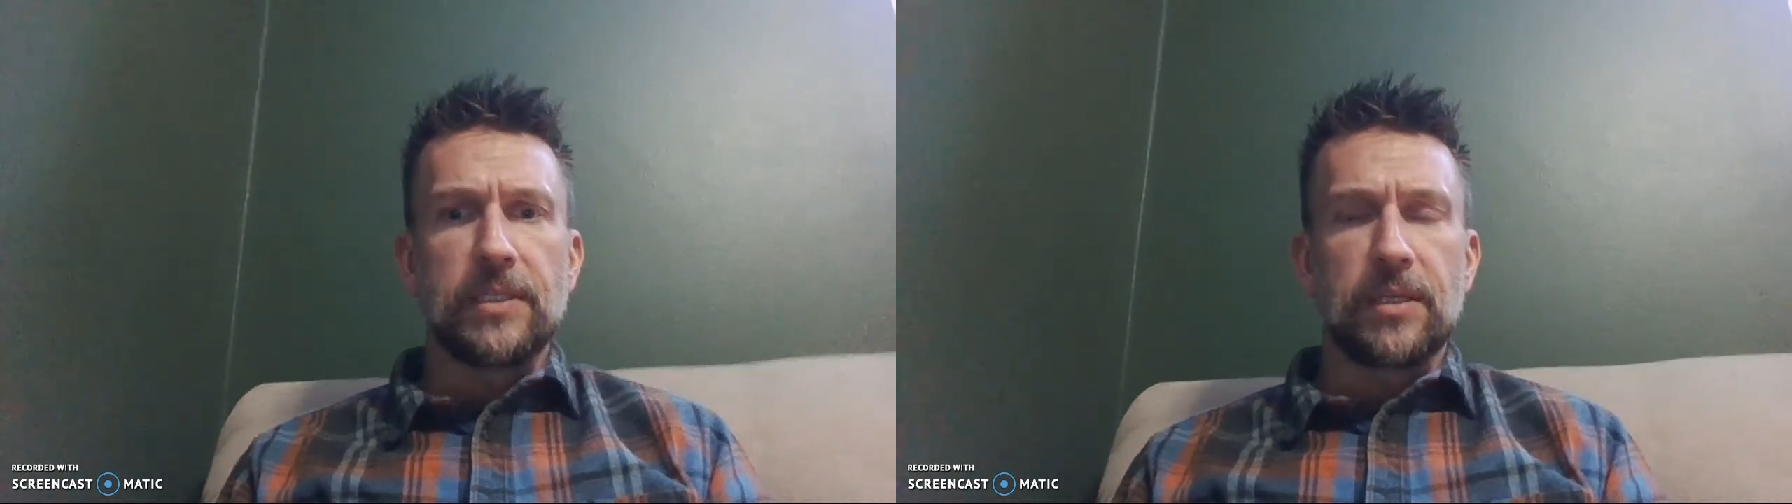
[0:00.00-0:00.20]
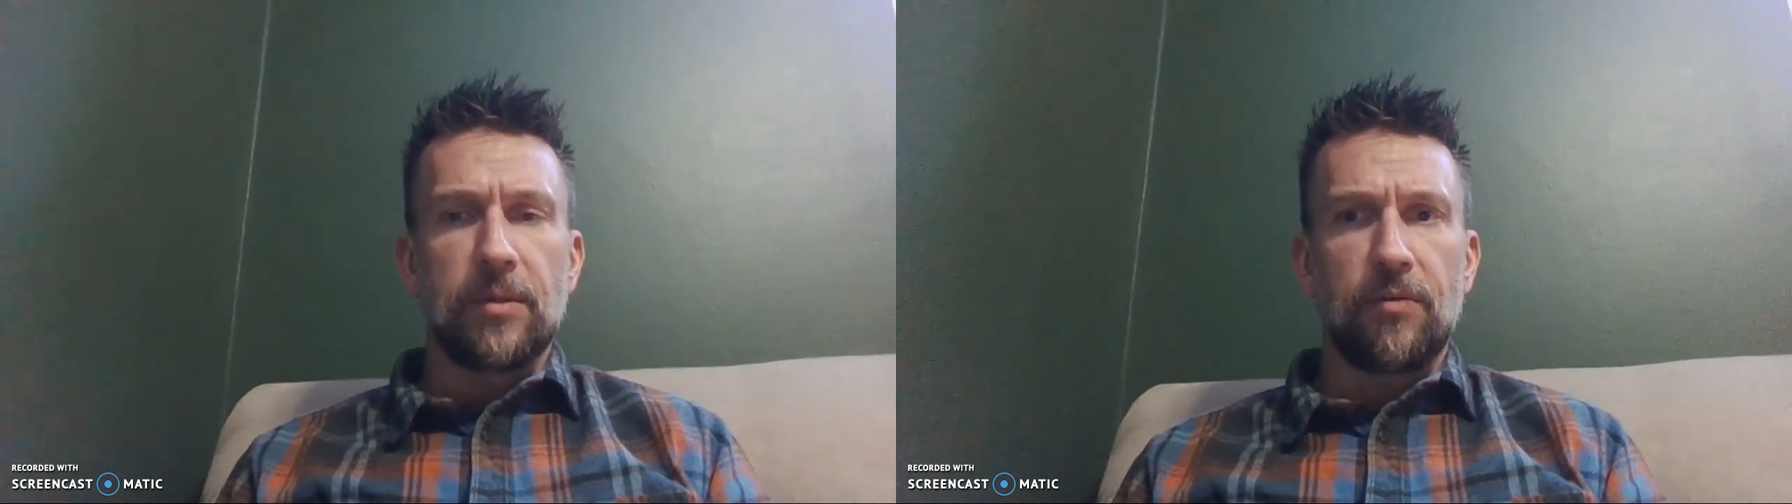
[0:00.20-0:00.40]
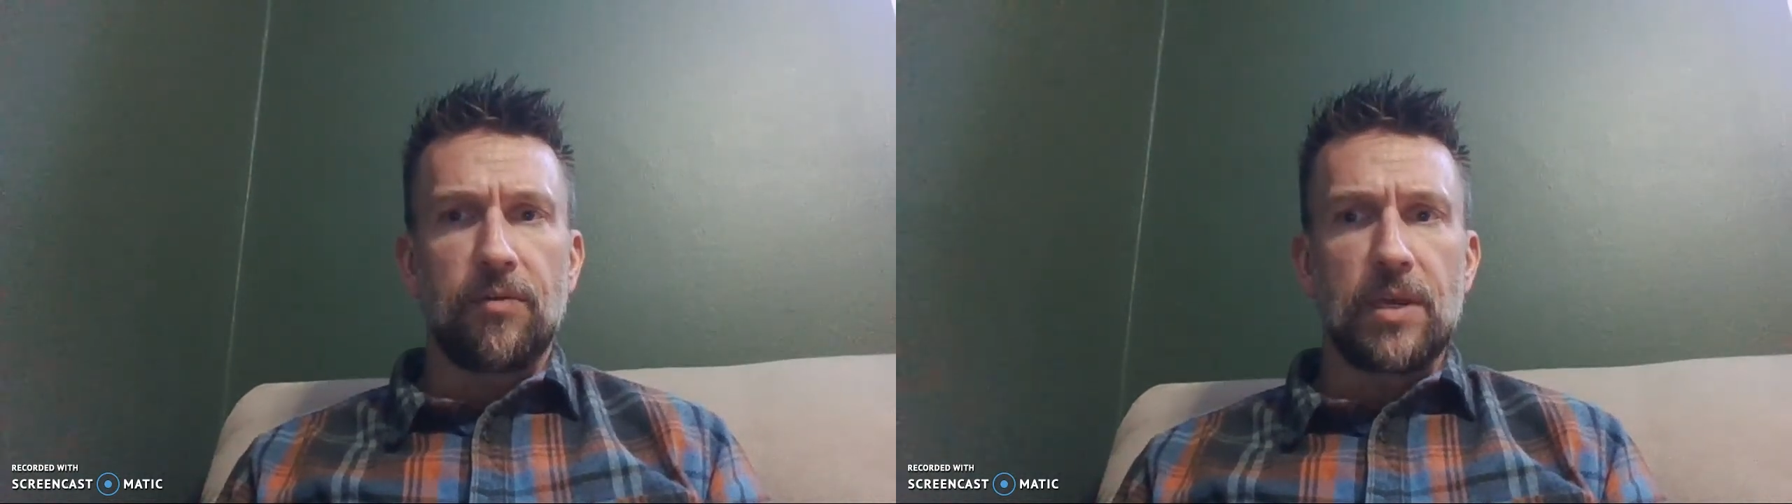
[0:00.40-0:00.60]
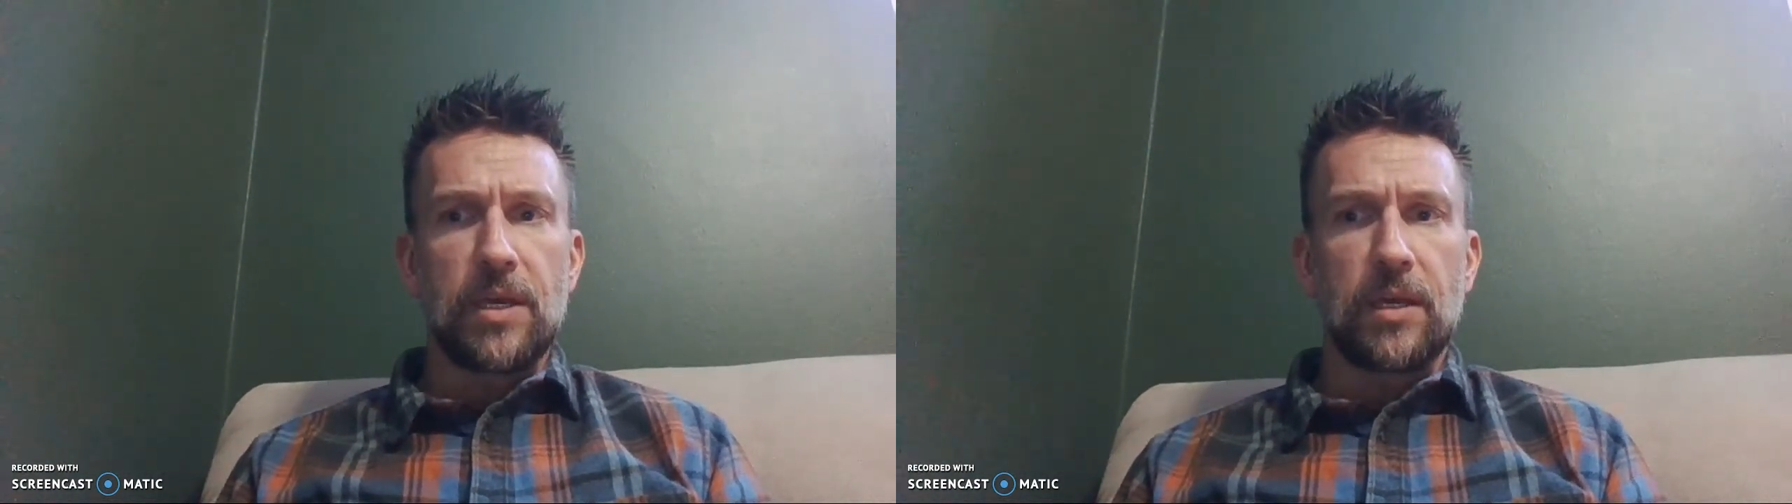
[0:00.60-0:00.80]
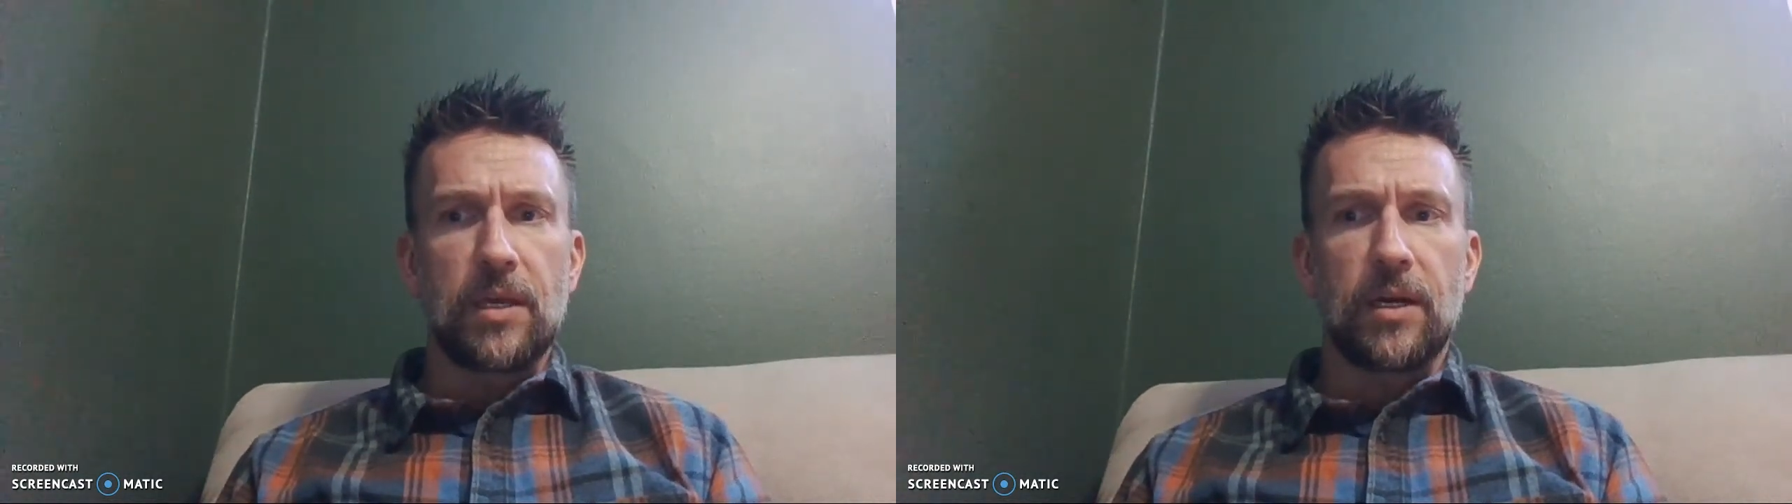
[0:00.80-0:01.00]
some of
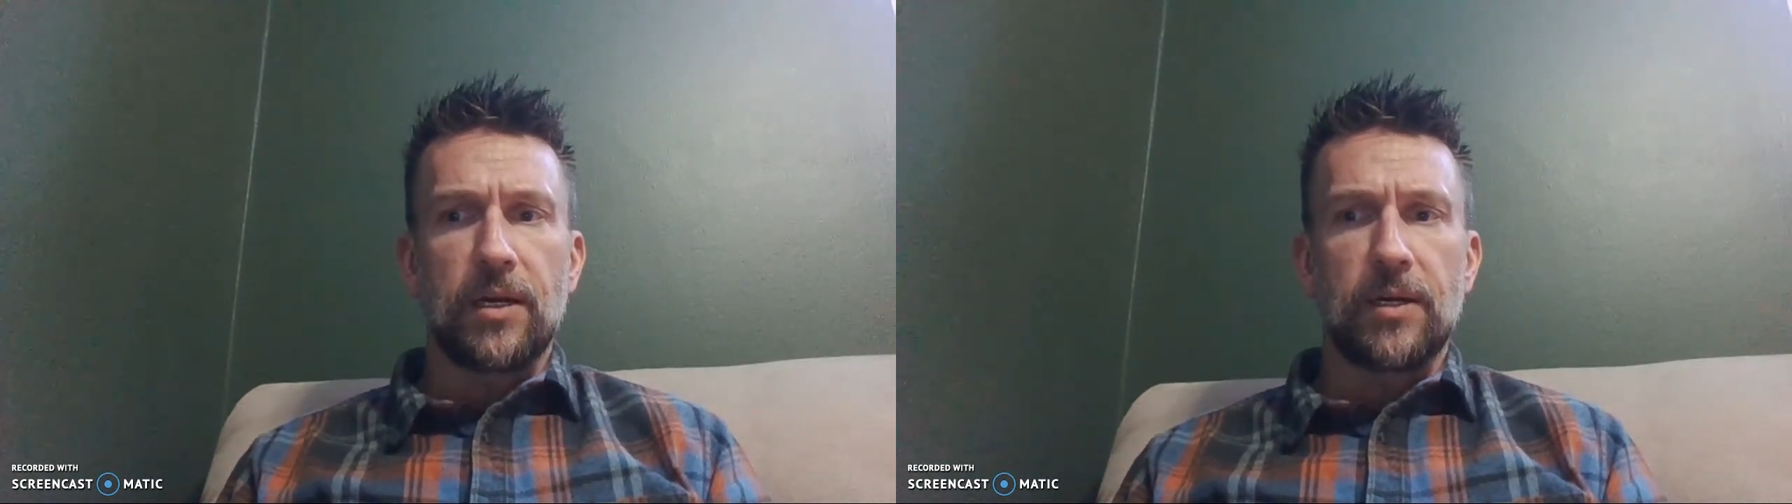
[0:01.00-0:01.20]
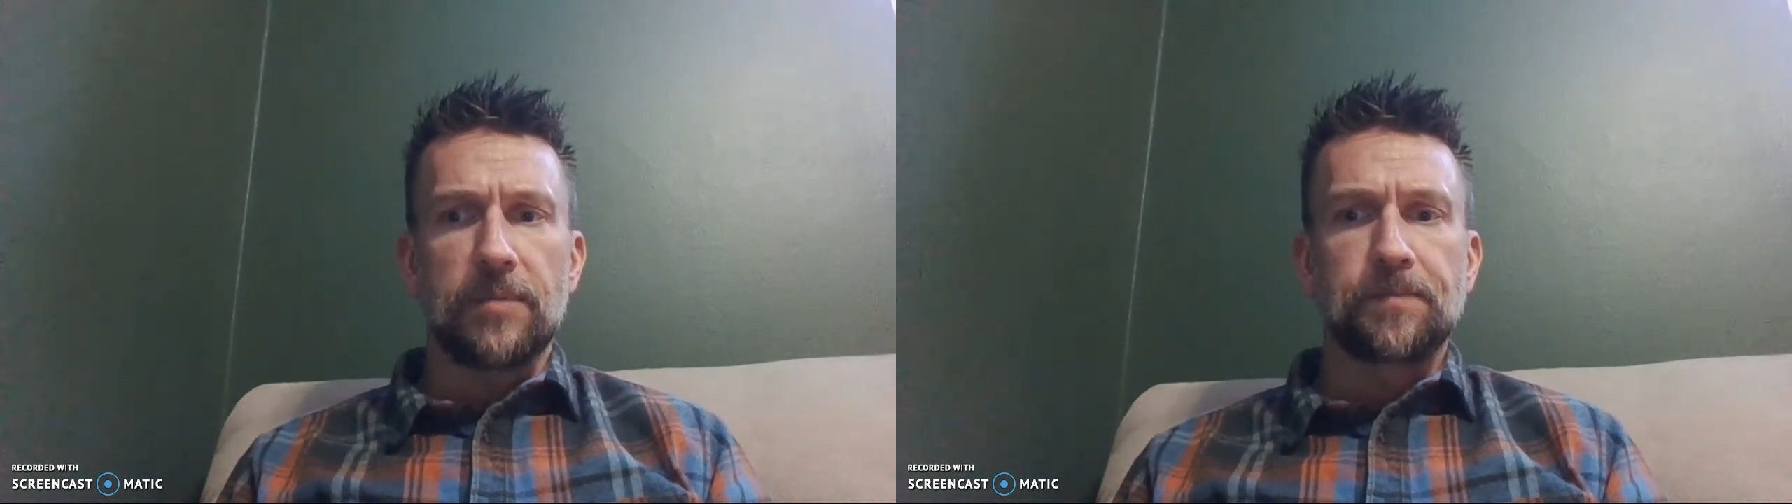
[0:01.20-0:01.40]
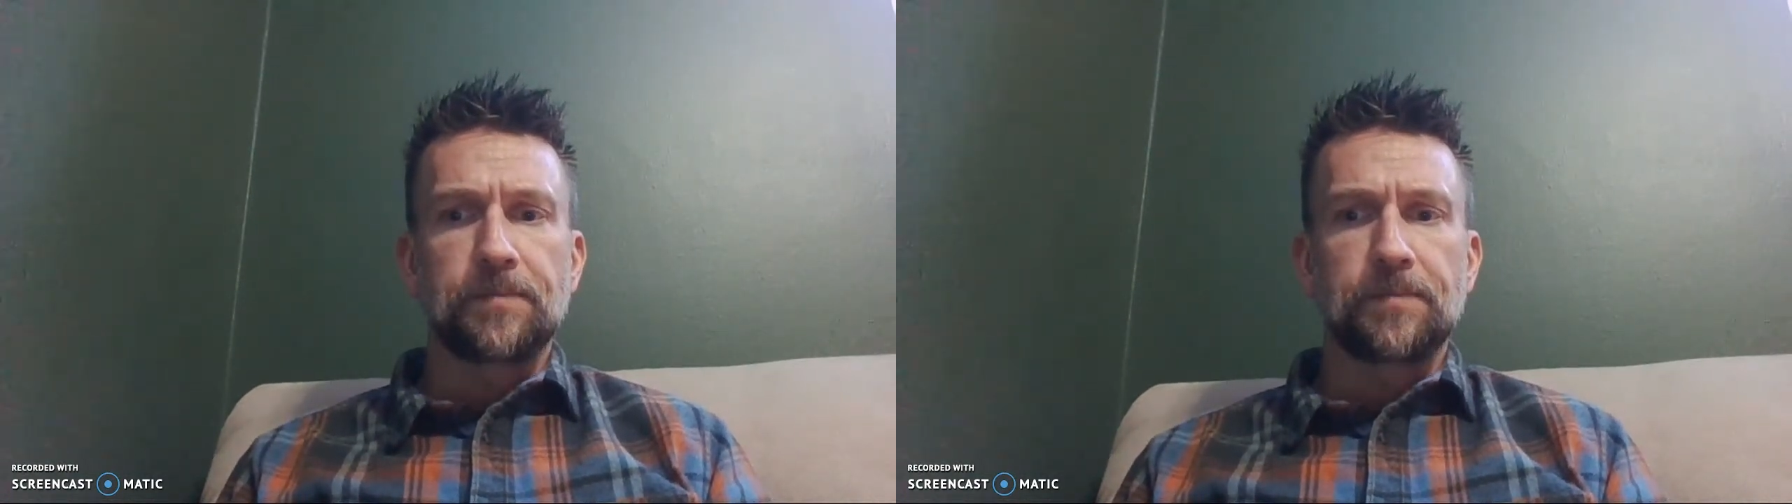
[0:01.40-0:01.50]
the